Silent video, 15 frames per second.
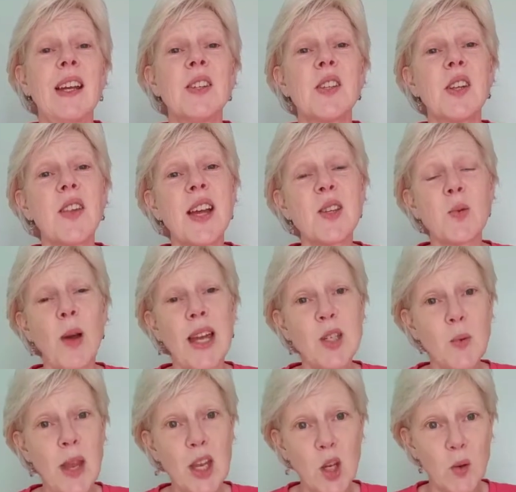And so that's
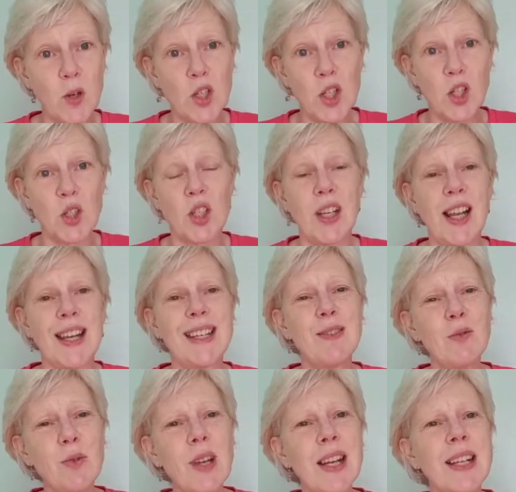why I do encourage you to
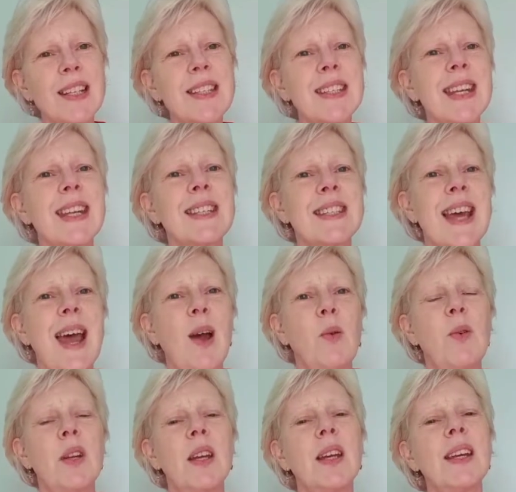like really dig
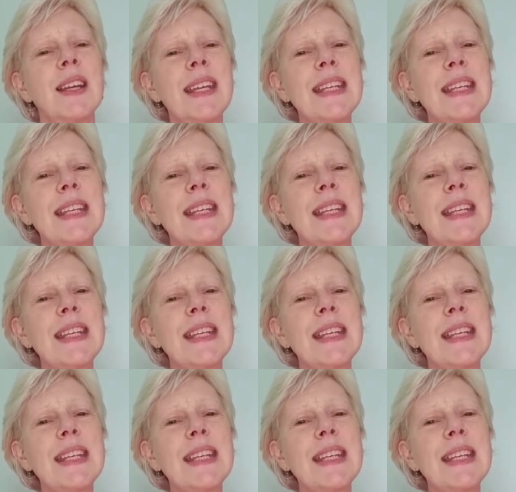down